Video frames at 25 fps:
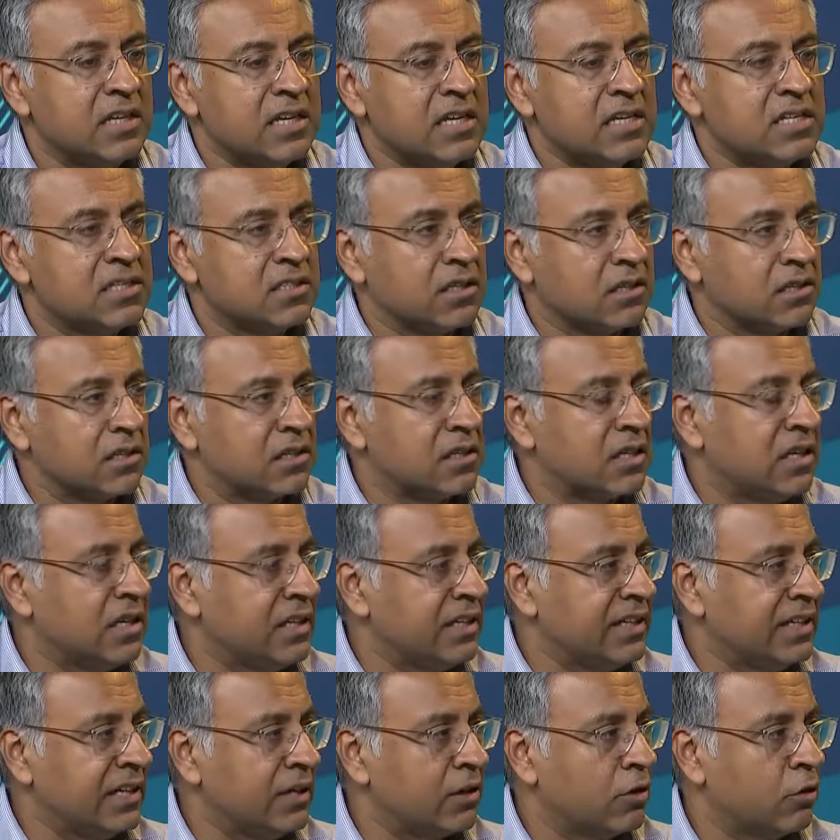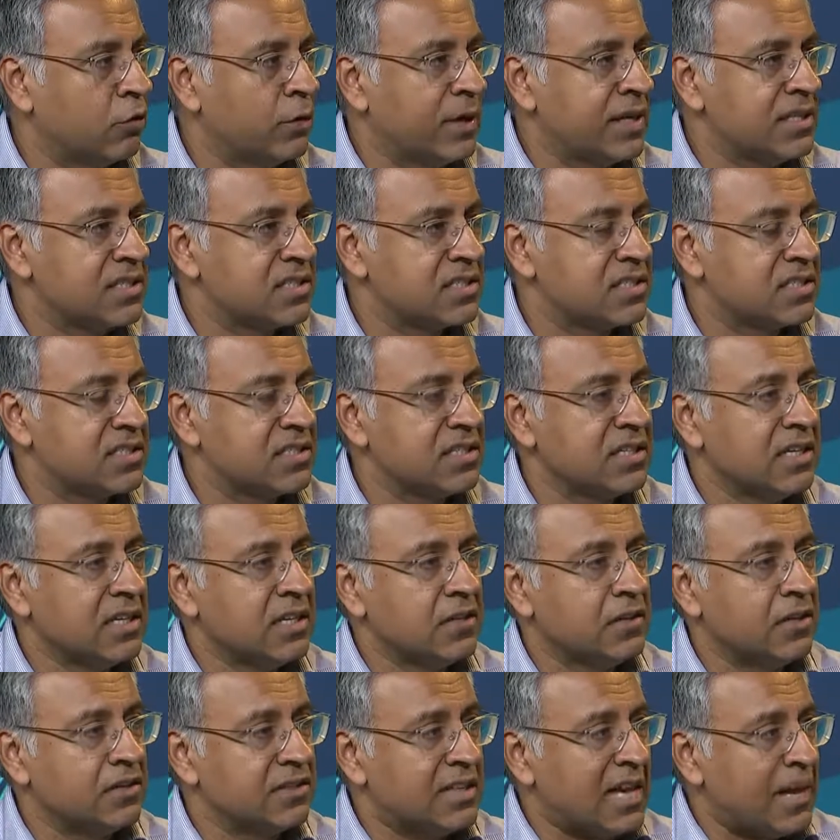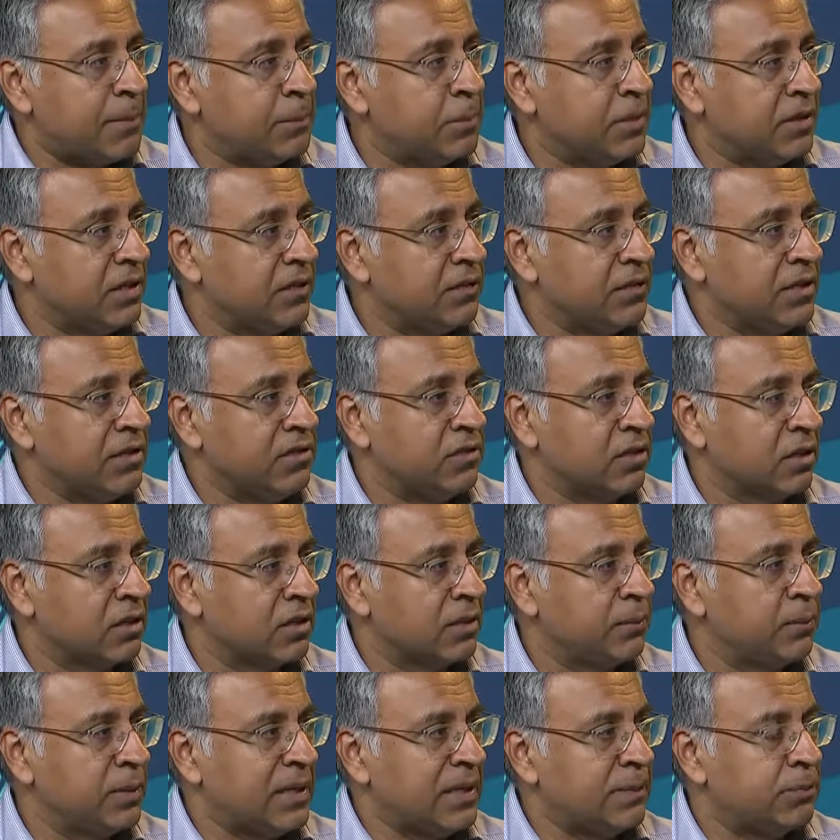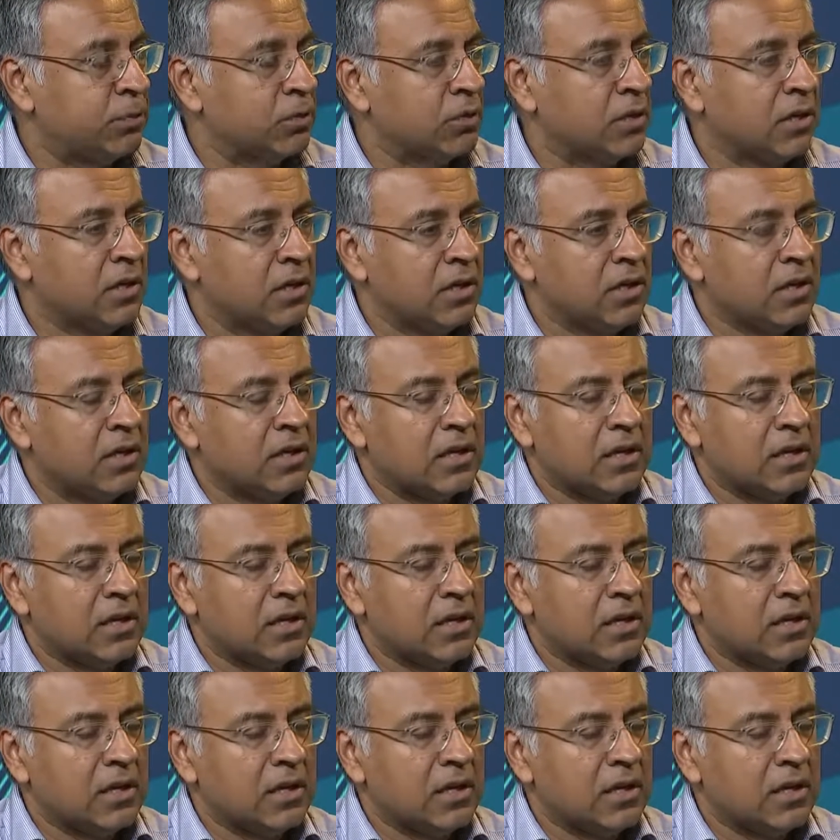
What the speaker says: sudden cardiac arrests that happen in these younger people.